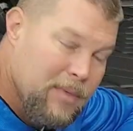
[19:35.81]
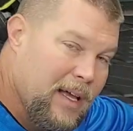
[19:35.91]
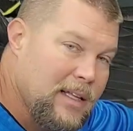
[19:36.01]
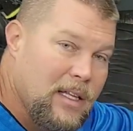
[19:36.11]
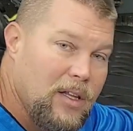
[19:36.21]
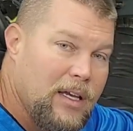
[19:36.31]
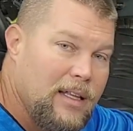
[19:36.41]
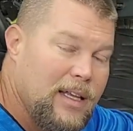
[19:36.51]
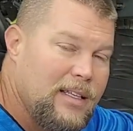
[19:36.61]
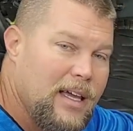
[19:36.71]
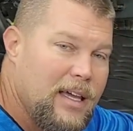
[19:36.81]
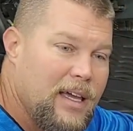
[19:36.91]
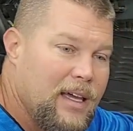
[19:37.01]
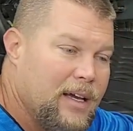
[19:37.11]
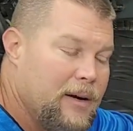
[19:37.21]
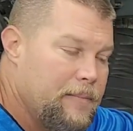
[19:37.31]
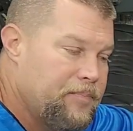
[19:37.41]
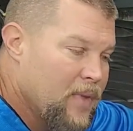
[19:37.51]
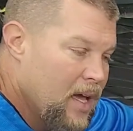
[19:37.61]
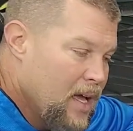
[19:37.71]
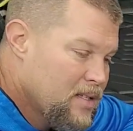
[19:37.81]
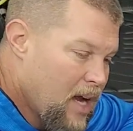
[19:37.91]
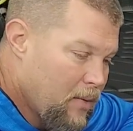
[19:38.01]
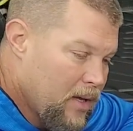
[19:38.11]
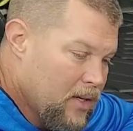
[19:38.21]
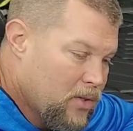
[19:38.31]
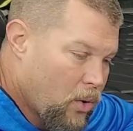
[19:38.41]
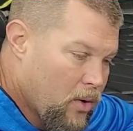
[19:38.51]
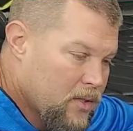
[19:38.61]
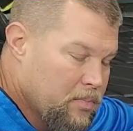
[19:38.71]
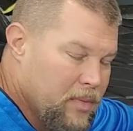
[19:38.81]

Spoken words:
I got to look, and they take it's not really a Torx